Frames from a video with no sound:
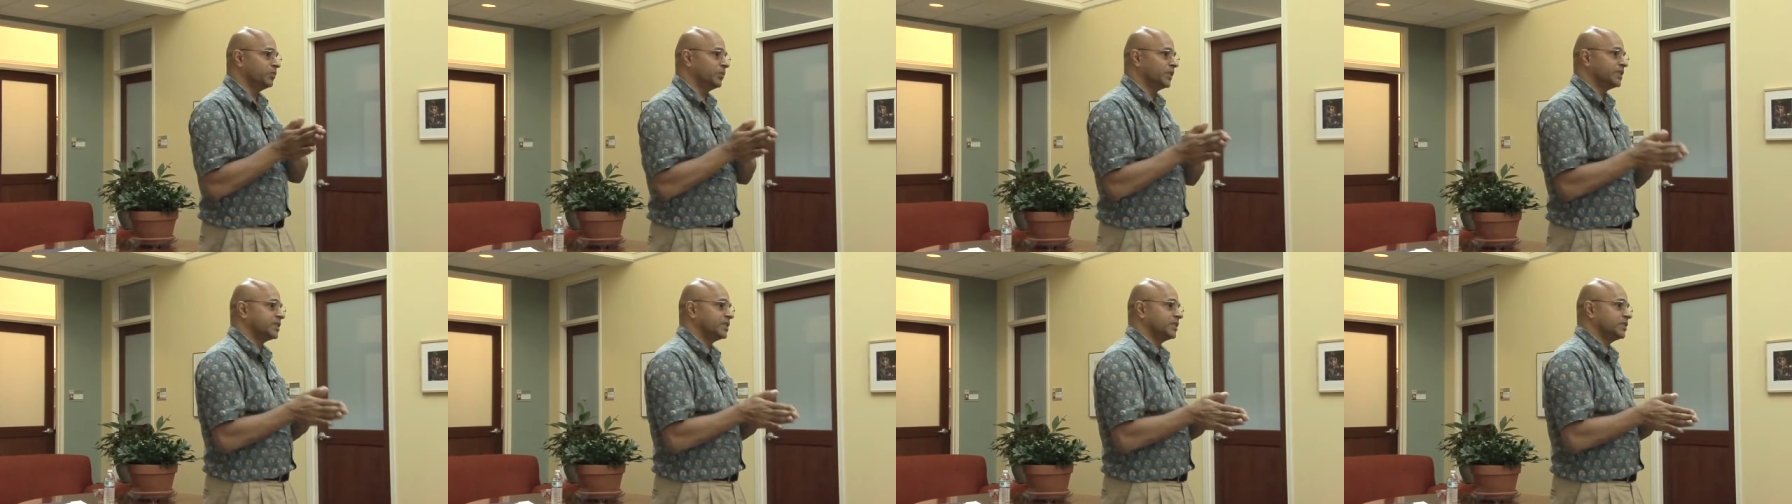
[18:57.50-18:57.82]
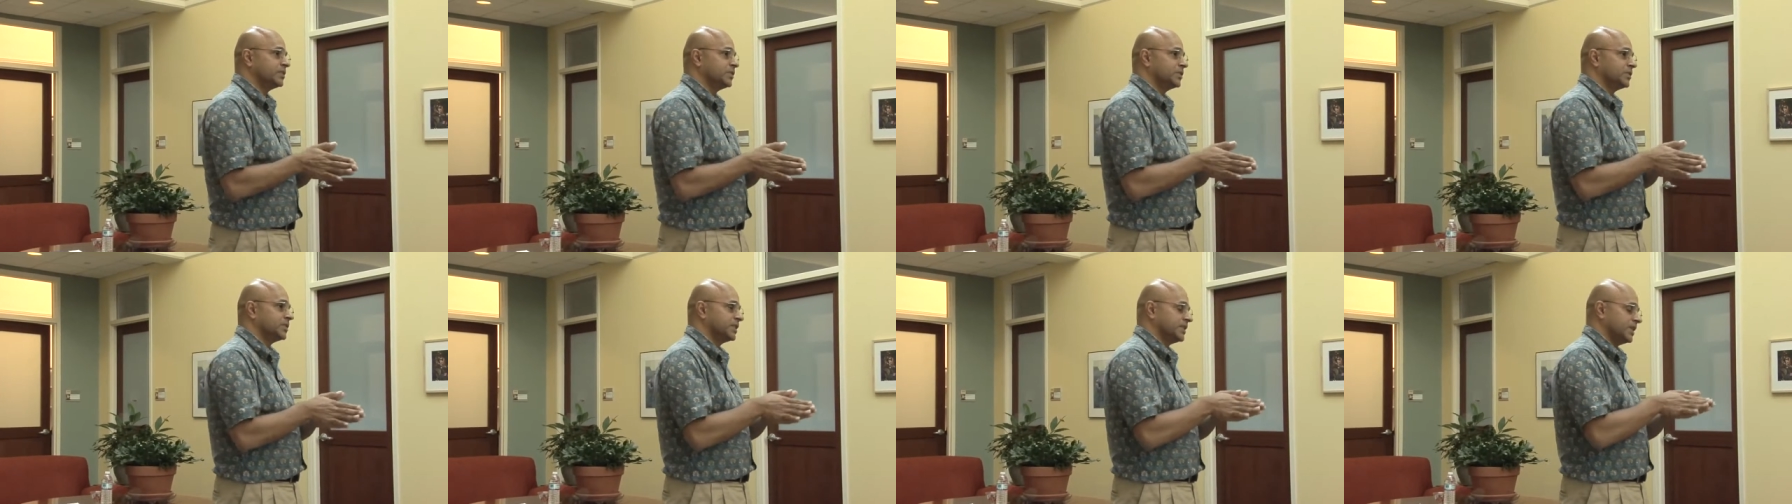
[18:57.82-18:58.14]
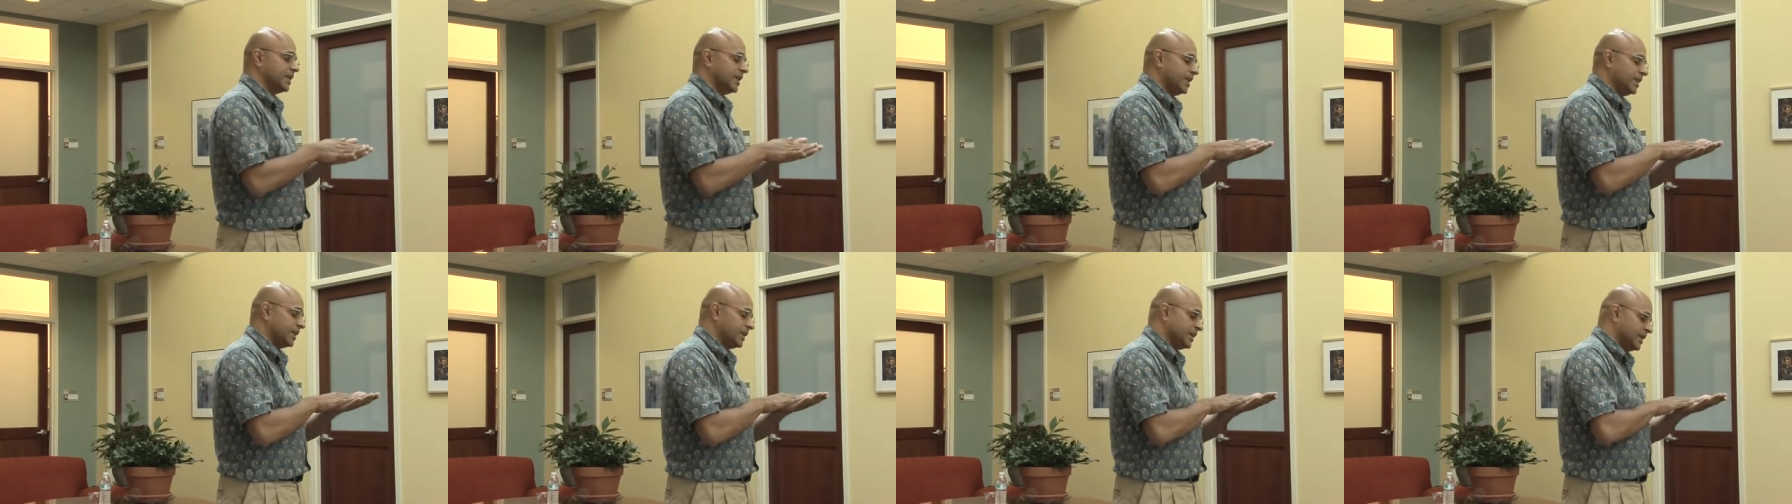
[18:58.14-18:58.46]
which is to
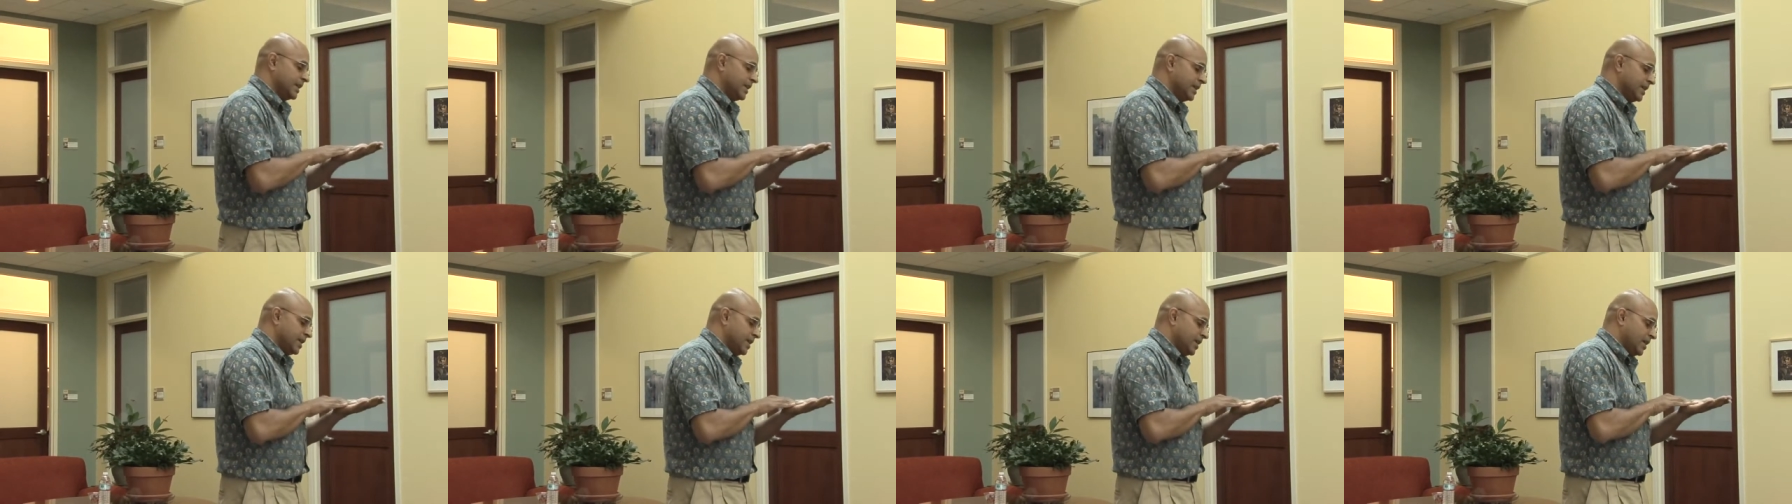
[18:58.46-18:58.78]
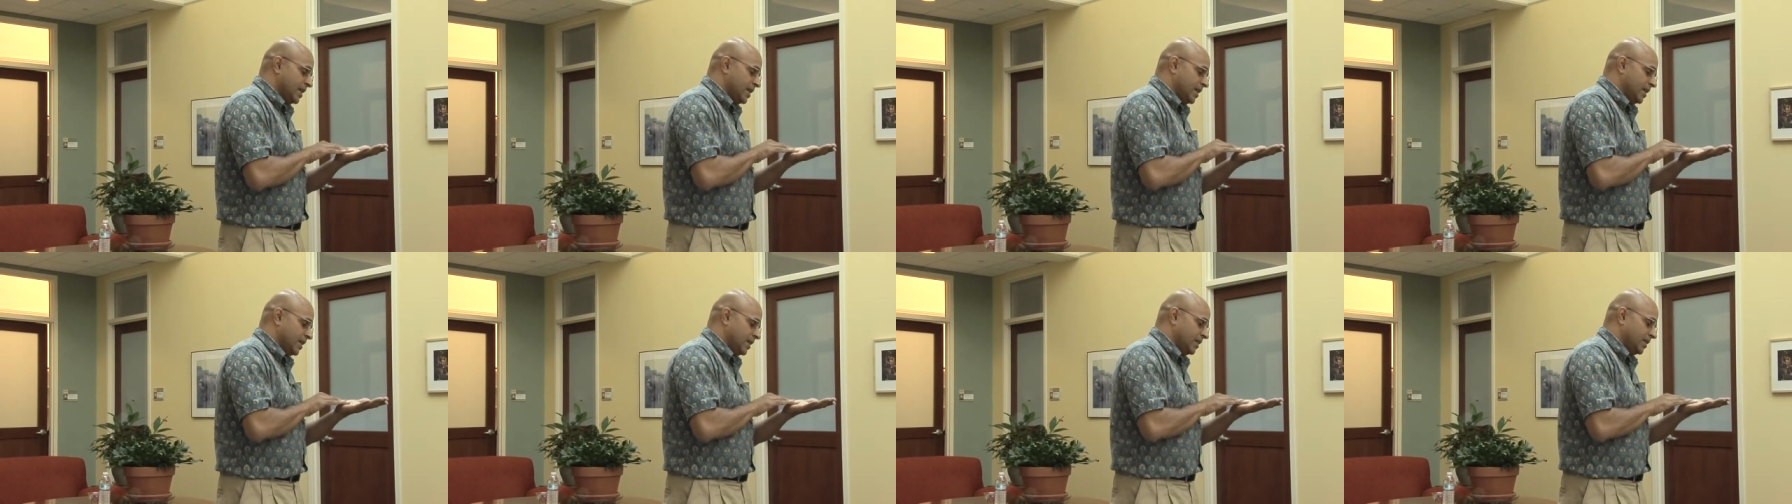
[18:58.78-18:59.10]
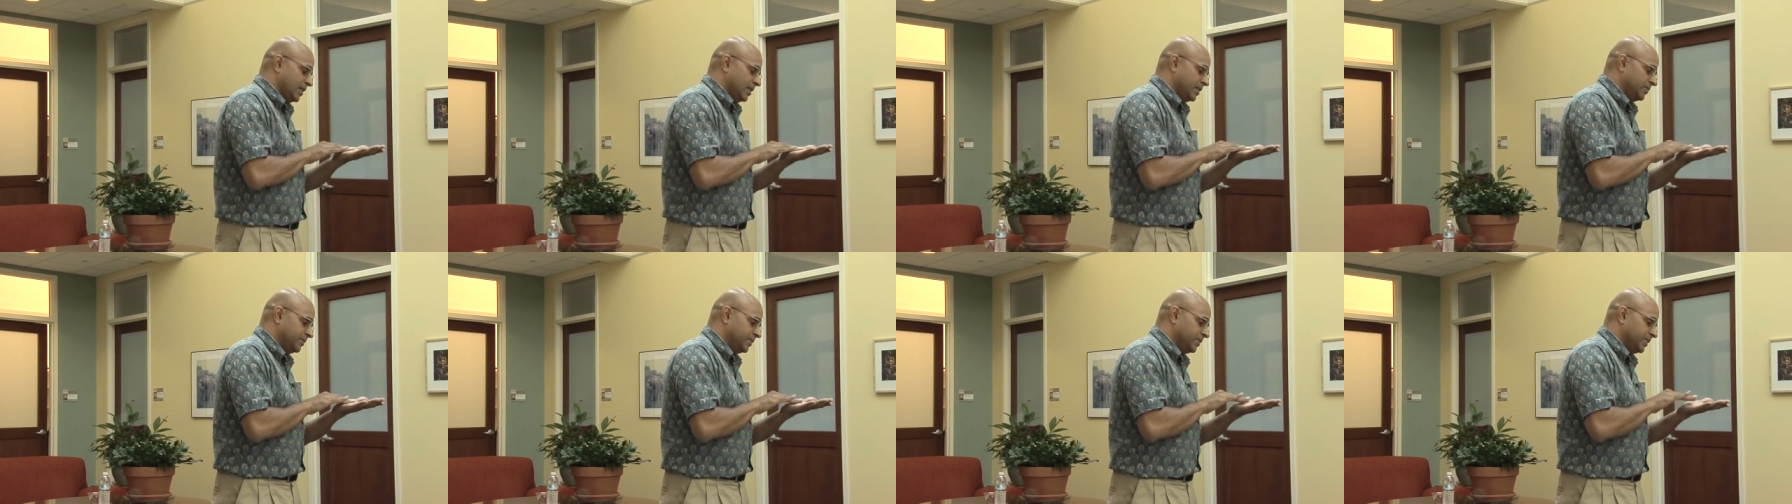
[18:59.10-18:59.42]
say,
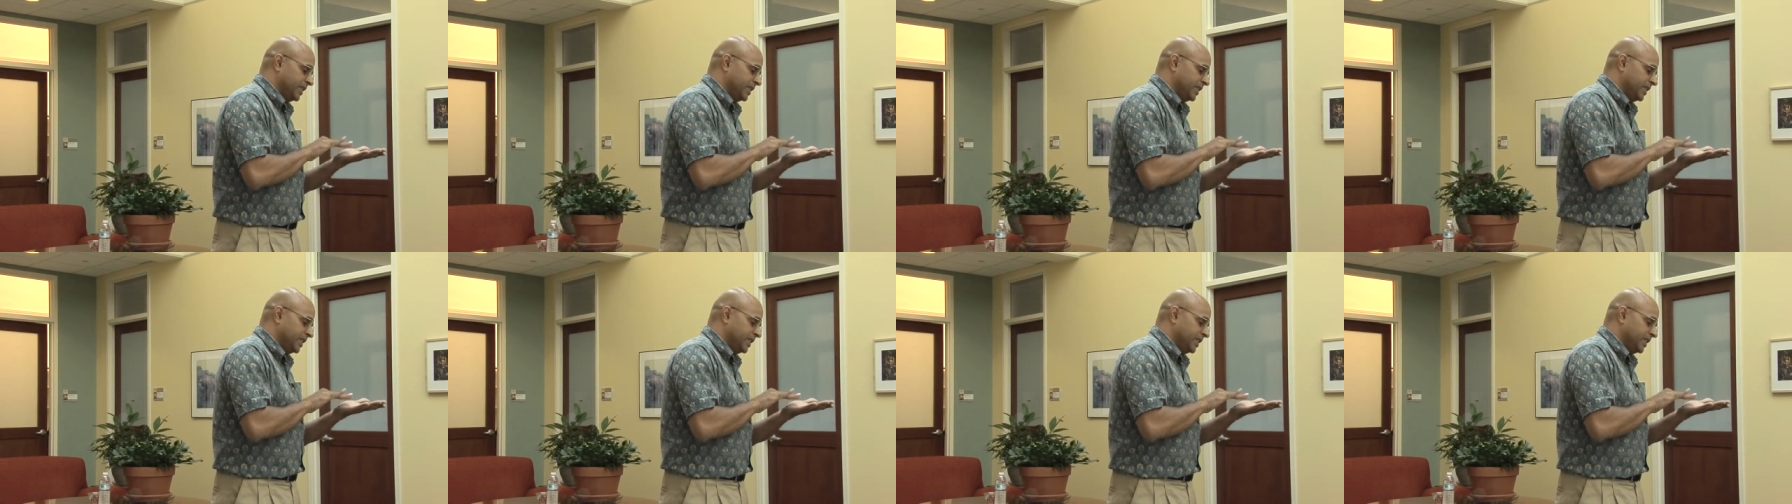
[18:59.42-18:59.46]
uh,